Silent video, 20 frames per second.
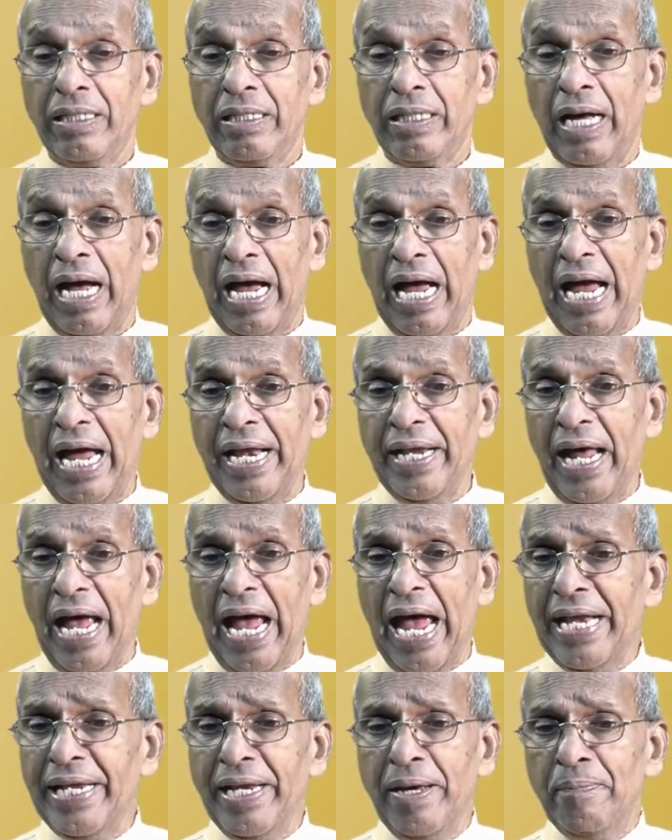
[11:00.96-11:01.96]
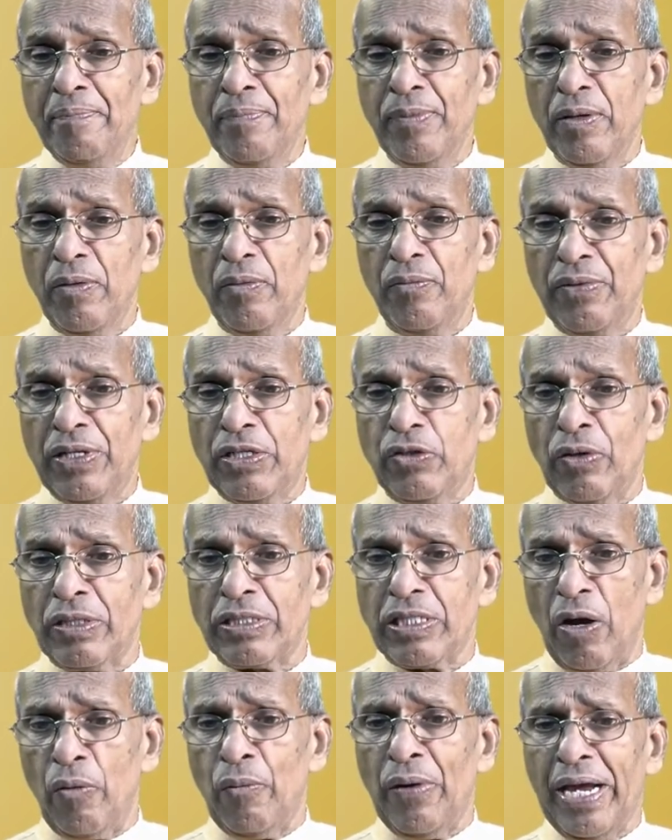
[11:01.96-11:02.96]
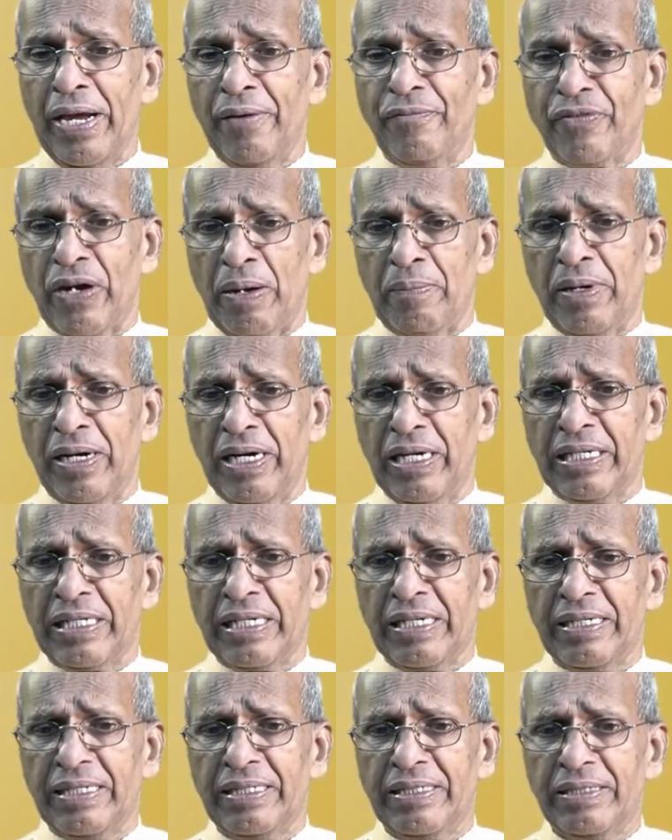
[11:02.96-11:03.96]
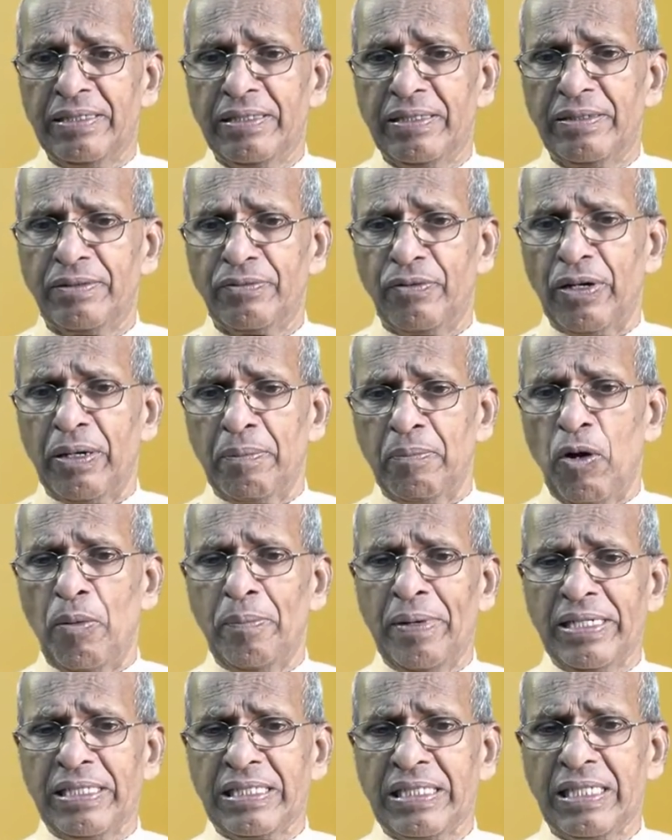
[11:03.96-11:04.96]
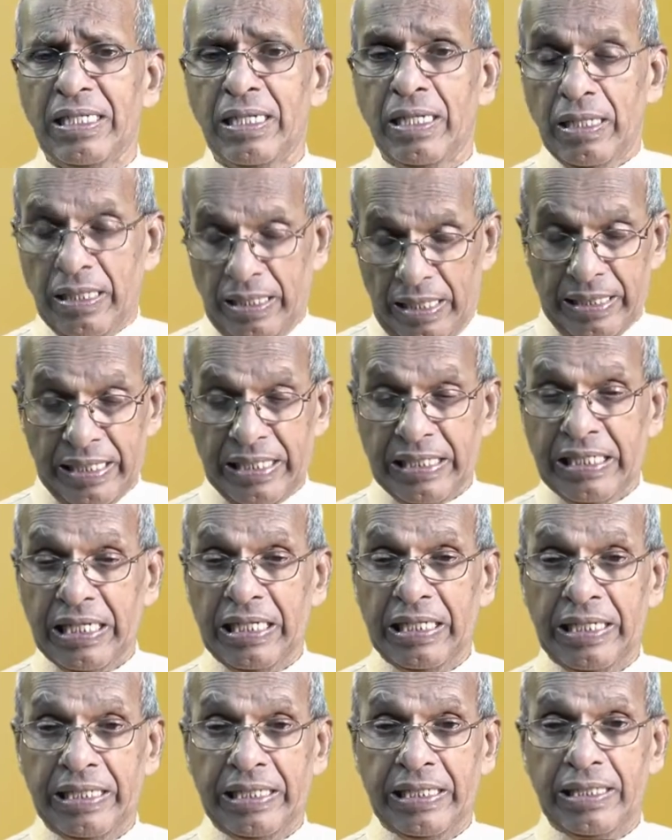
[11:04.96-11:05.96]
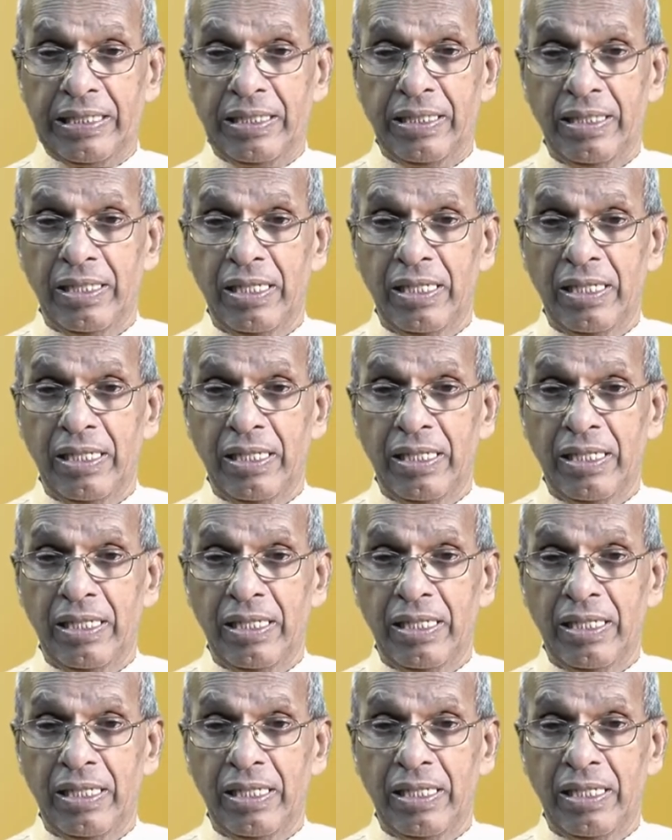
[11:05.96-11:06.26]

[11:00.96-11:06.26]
Adam, which was away from her for a moment, returned,